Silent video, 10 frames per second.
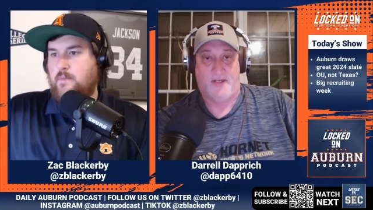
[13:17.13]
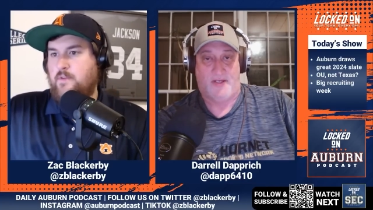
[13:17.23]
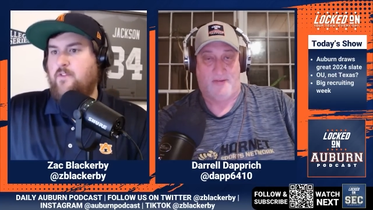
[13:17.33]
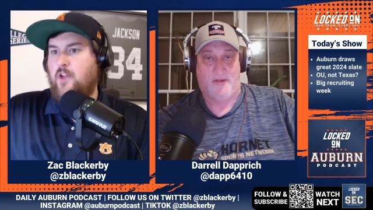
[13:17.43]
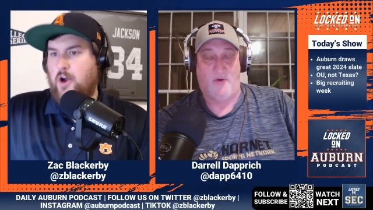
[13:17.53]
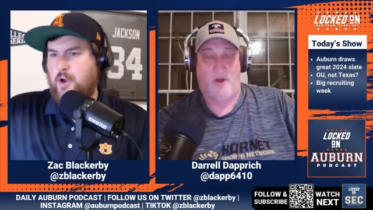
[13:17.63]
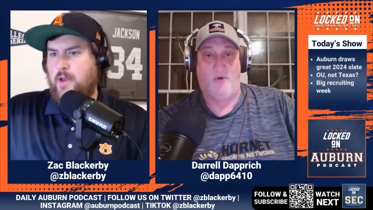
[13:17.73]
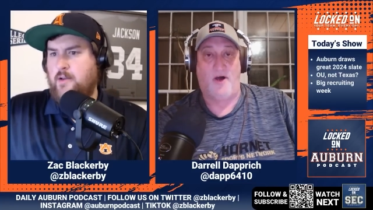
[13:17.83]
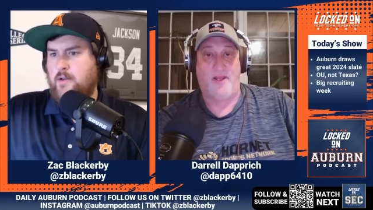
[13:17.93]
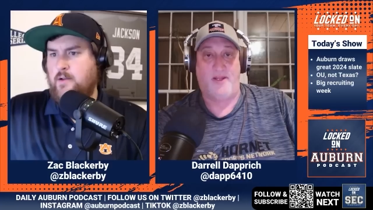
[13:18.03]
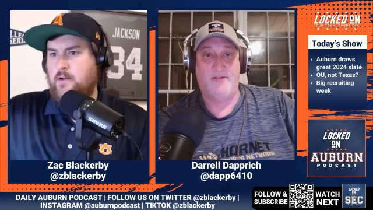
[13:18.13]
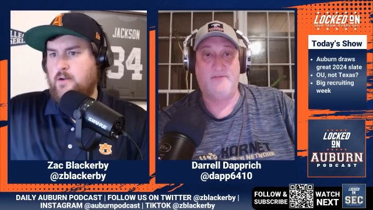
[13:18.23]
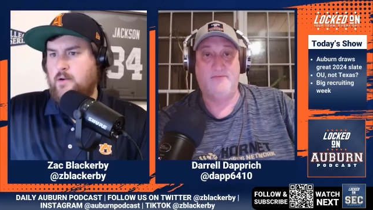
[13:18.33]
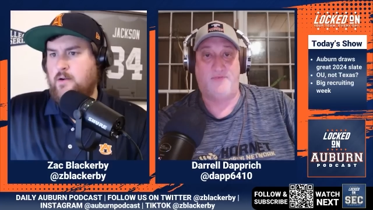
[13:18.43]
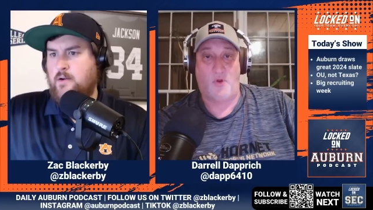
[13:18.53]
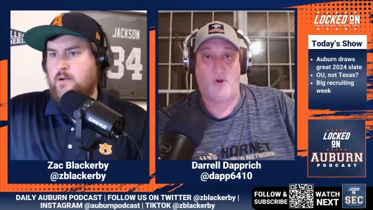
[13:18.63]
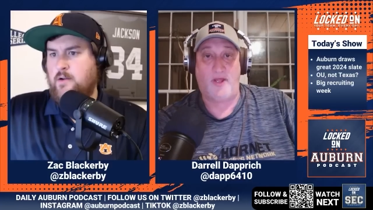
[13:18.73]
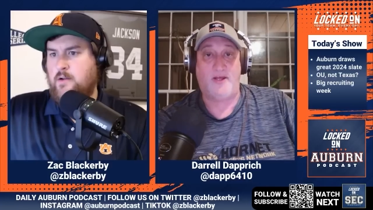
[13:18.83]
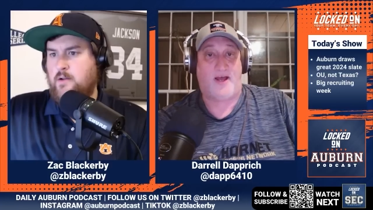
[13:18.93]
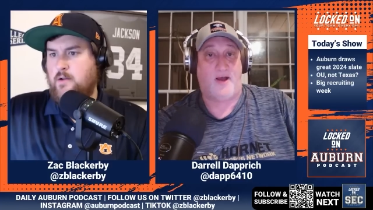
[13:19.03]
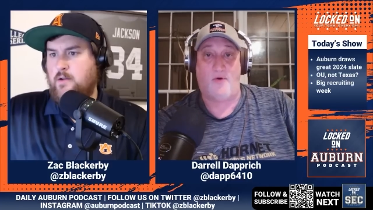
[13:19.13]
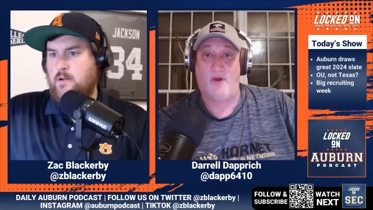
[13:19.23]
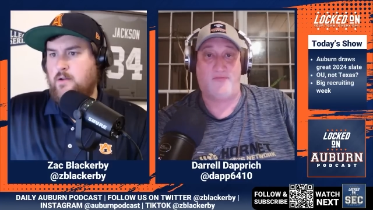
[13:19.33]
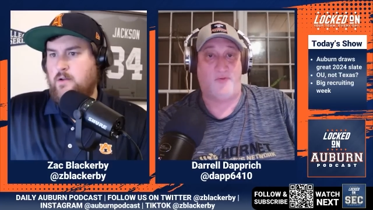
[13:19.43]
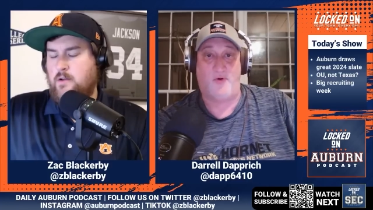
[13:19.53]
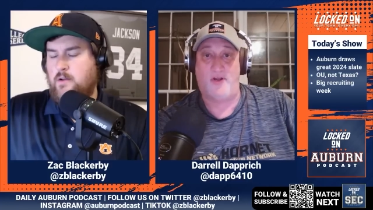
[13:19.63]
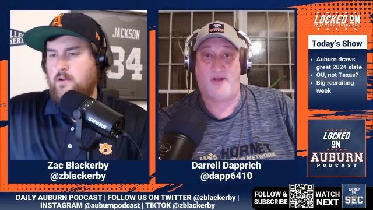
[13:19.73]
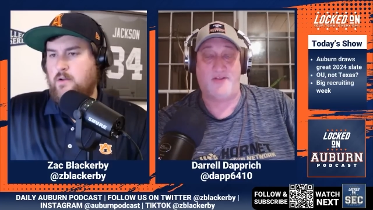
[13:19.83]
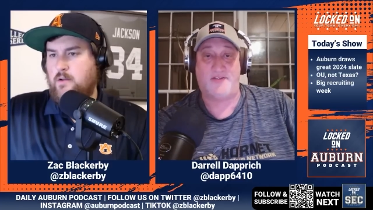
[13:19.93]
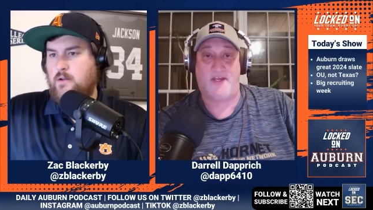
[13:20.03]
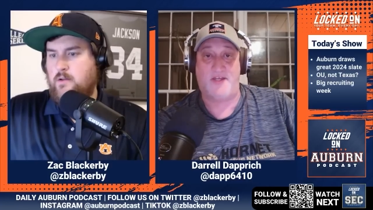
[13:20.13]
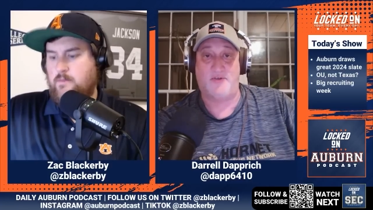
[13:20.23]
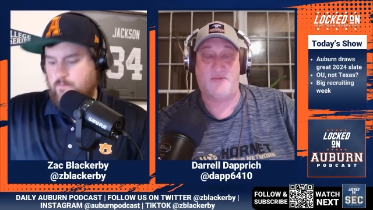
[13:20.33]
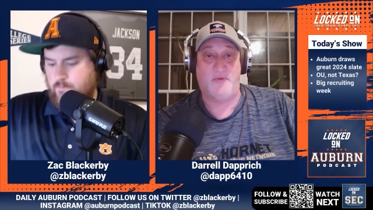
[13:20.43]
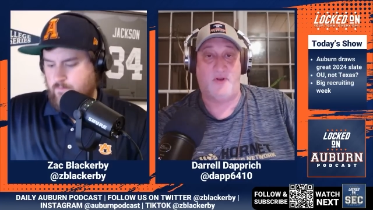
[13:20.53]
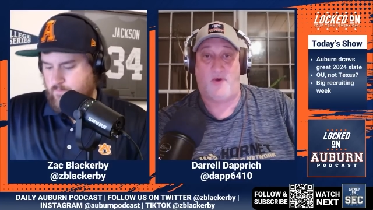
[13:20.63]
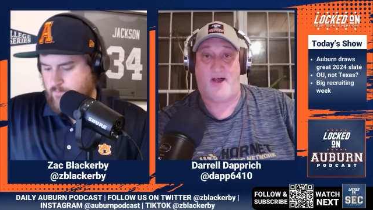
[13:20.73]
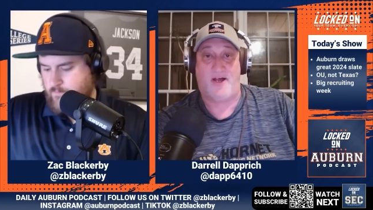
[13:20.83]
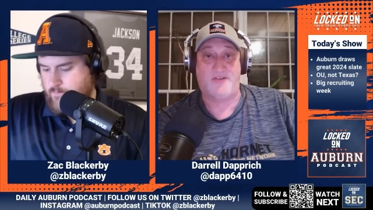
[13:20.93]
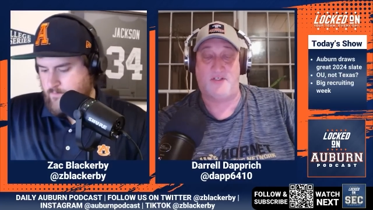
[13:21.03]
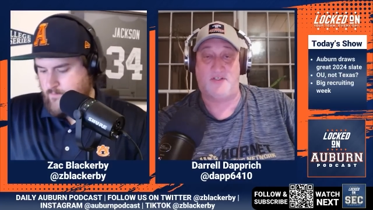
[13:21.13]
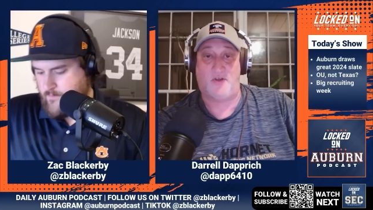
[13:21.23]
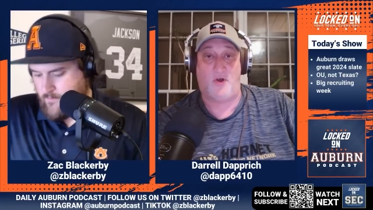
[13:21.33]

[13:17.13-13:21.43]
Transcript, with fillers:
Speaker 1: Florida, I wanted Florida, I wanted Florida on the schedule. It's been a while since uh,